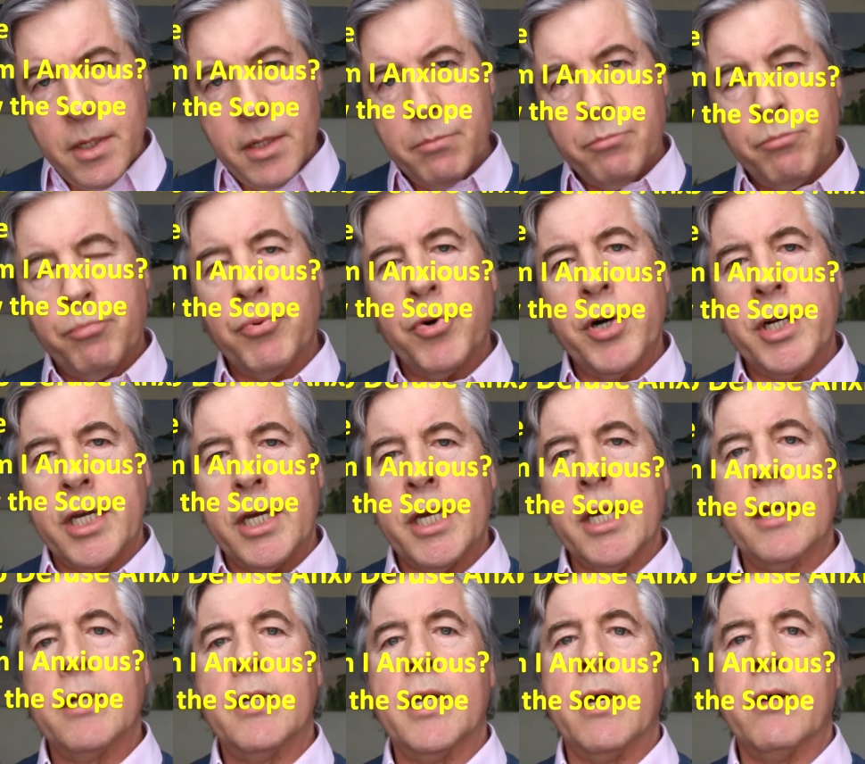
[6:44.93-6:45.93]
bringing
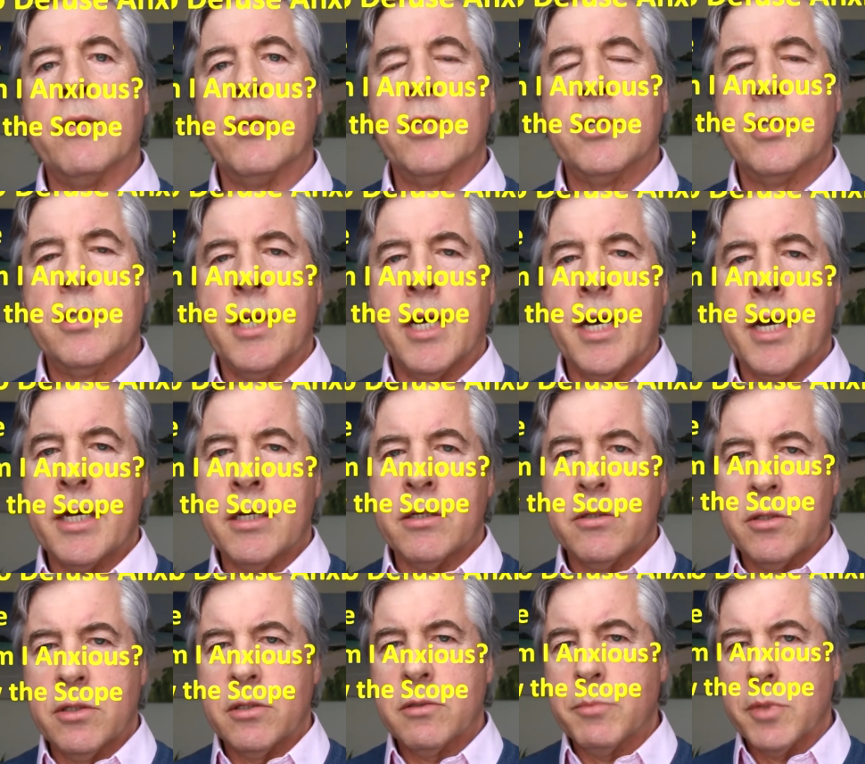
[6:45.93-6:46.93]
it down to
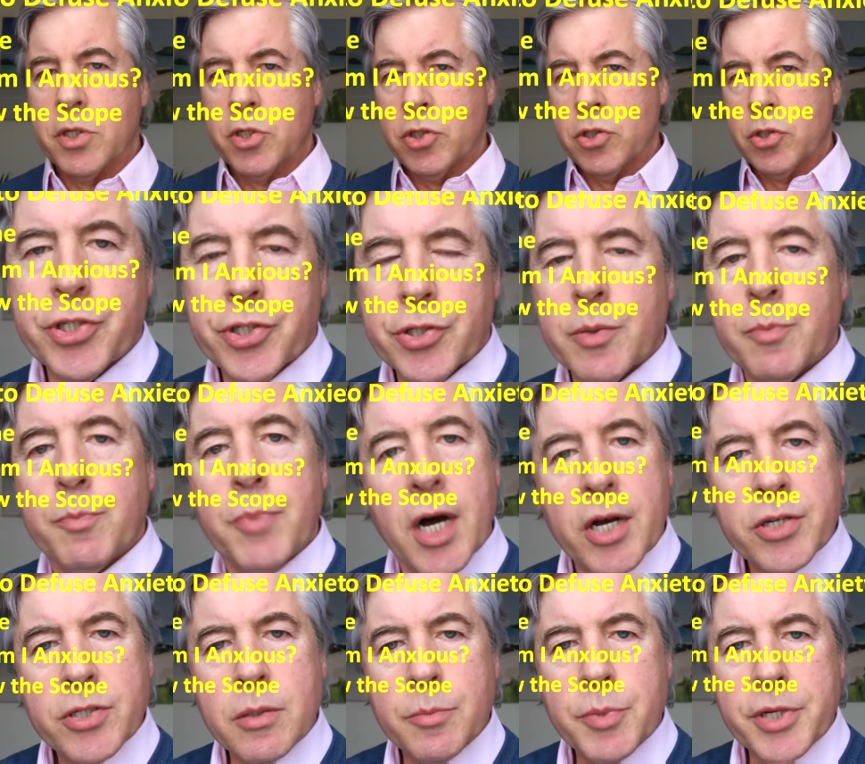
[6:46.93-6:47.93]
size as much as you
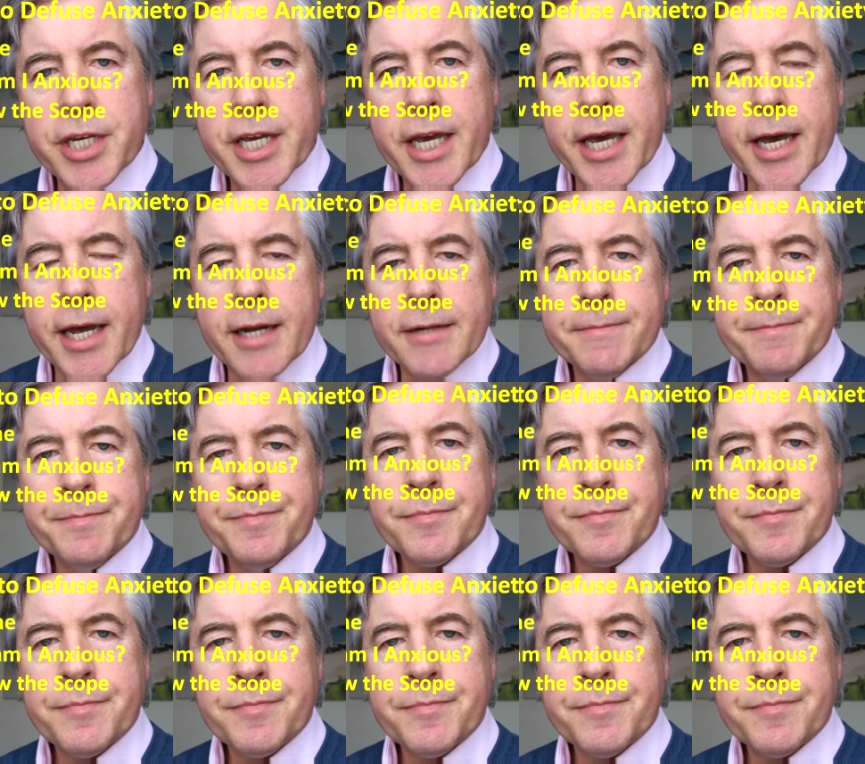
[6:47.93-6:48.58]
possibly can.